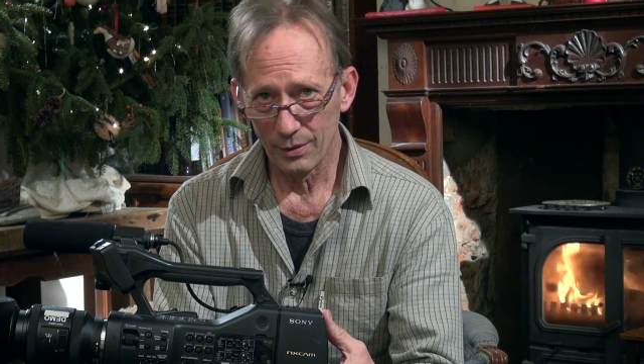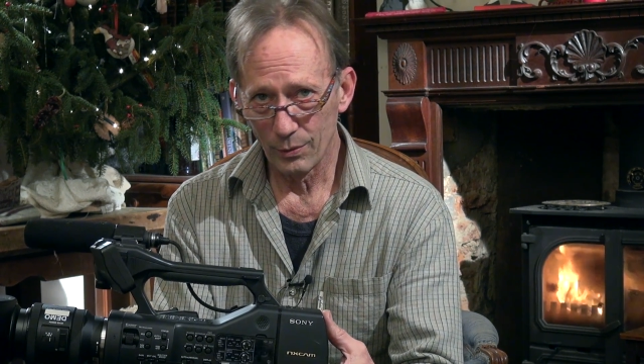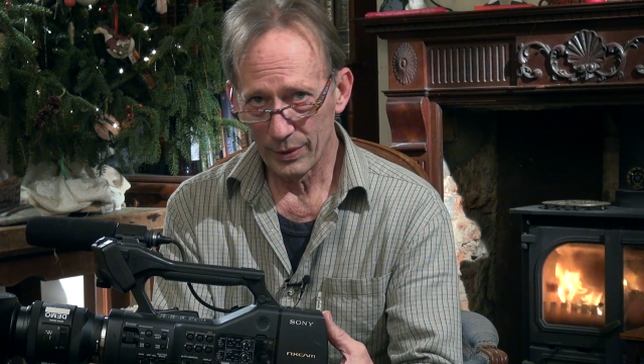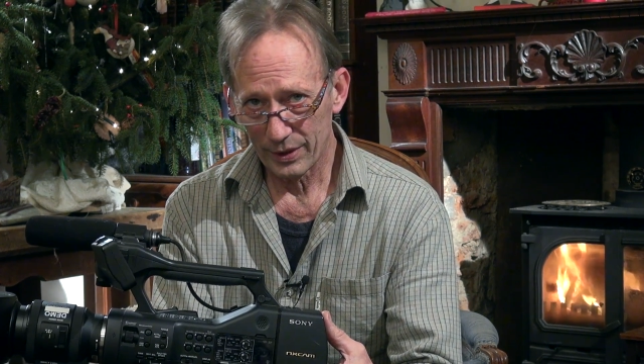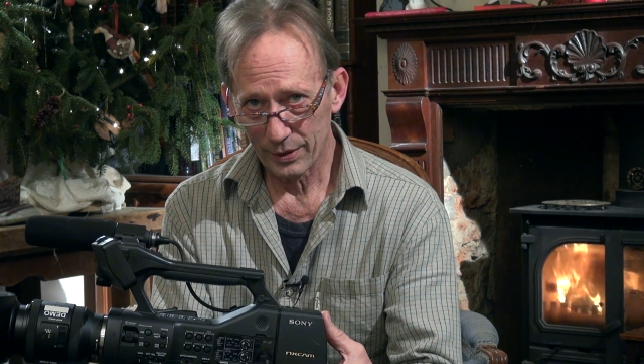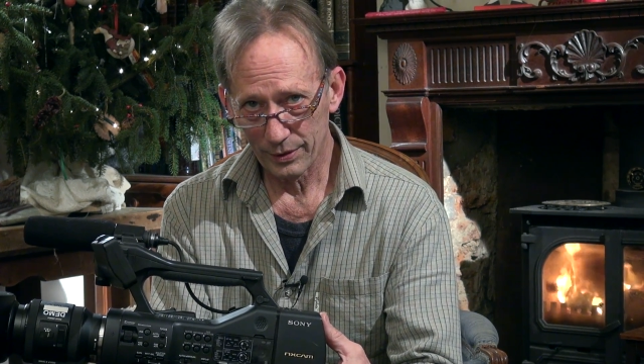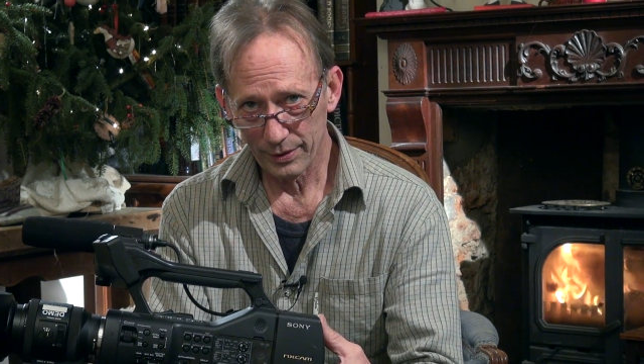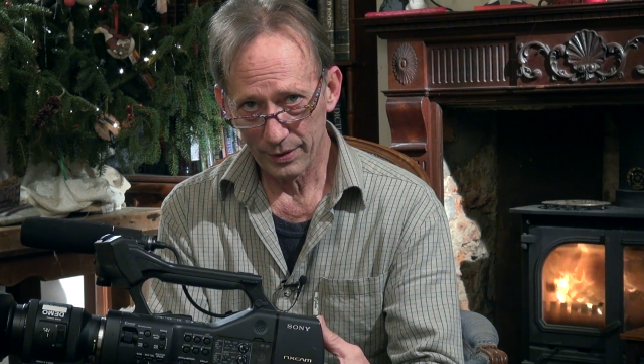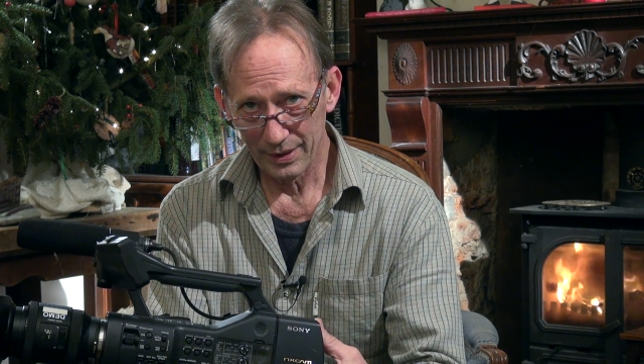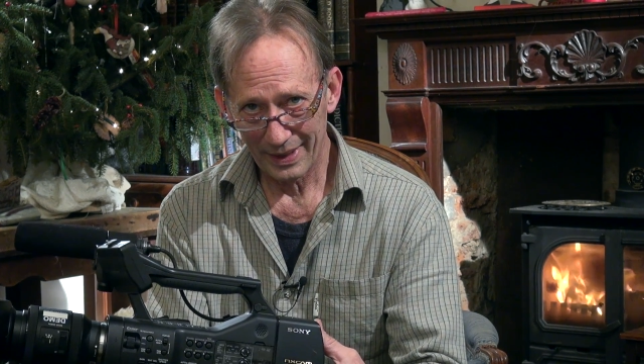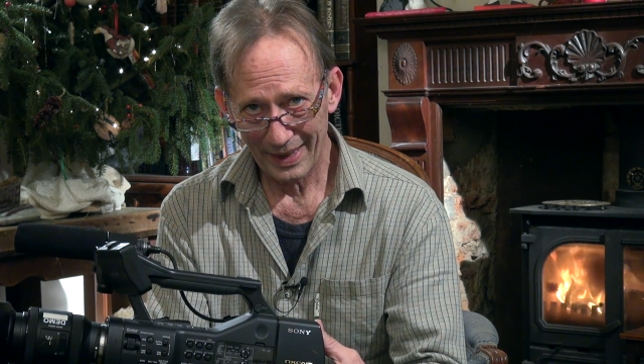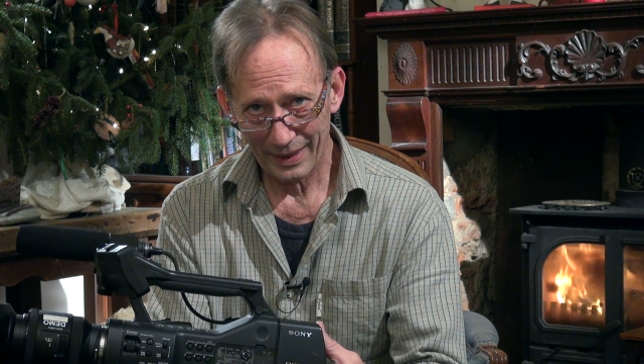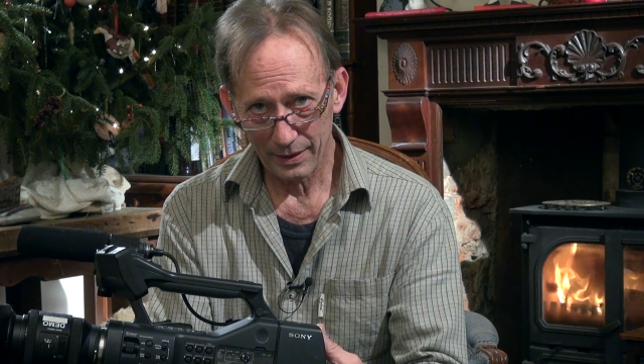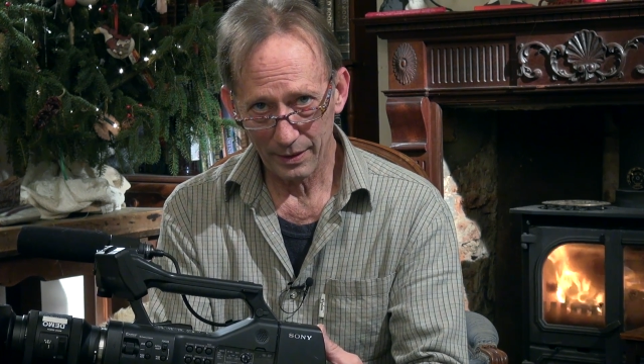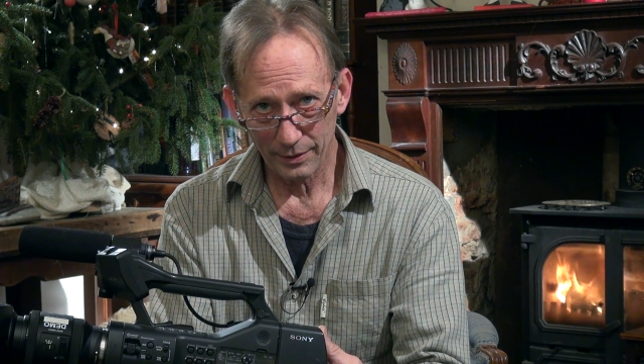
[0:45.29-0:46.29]
and whistles and
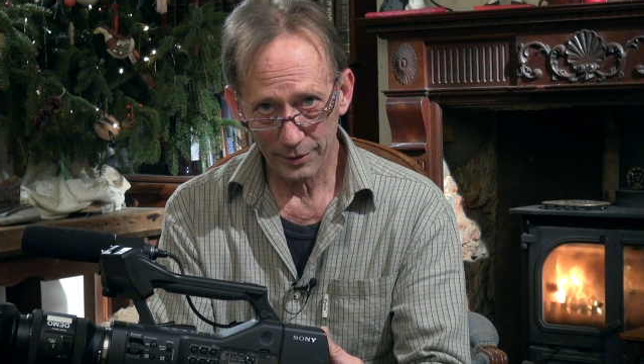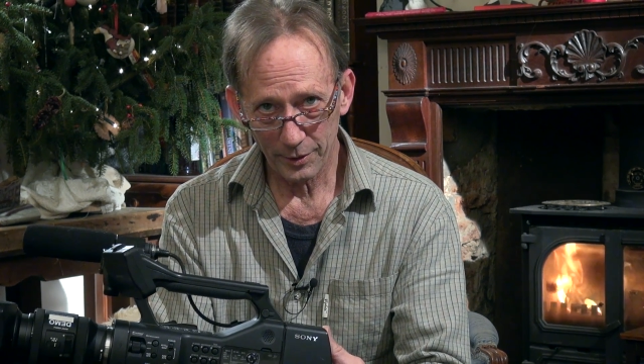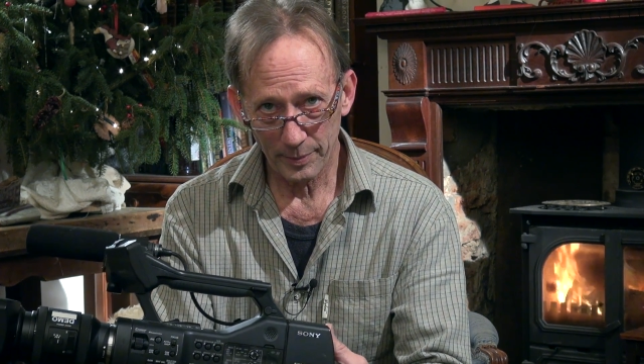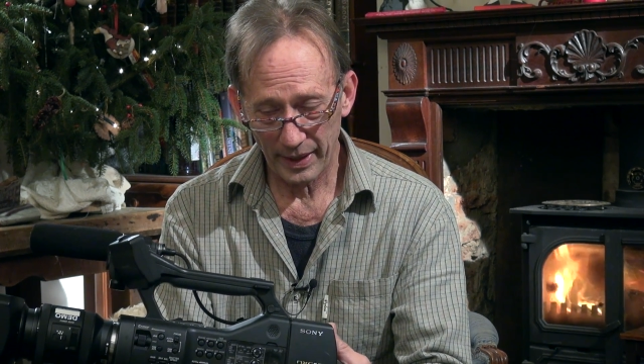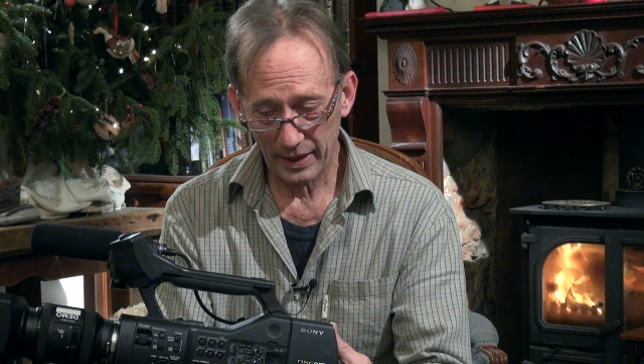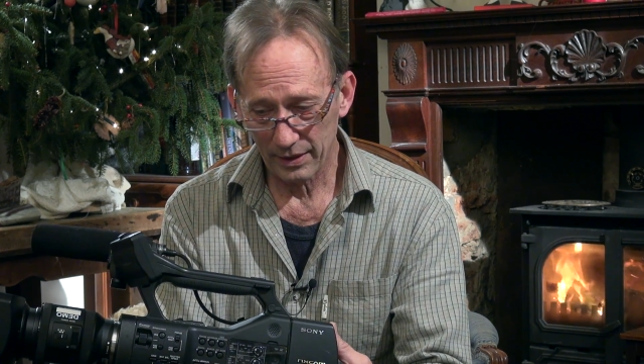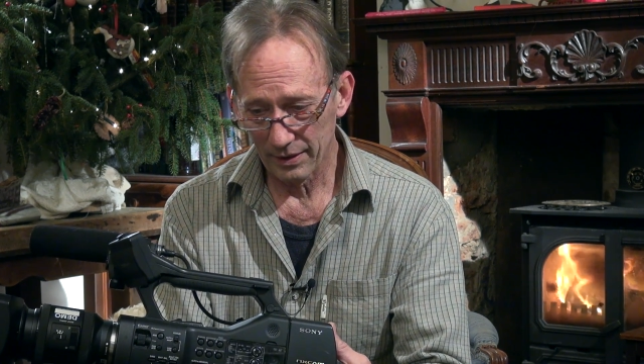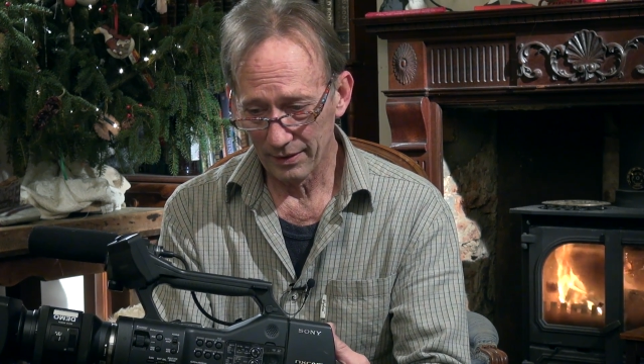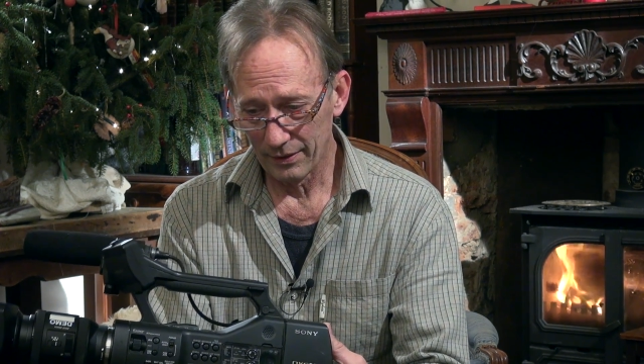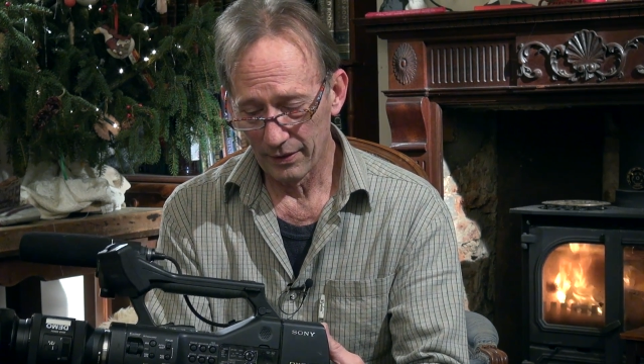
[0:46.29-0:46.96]
technical specs and